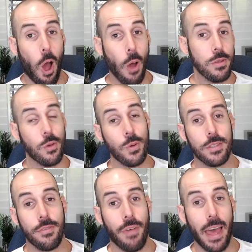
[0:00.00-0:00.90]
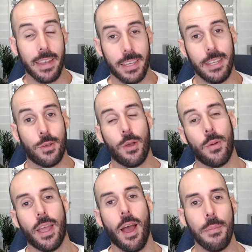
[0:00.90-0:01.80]
I was always the fat kid
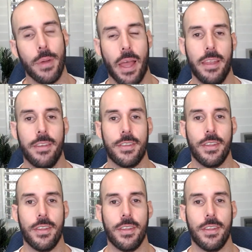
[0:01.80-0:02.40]
growing up, and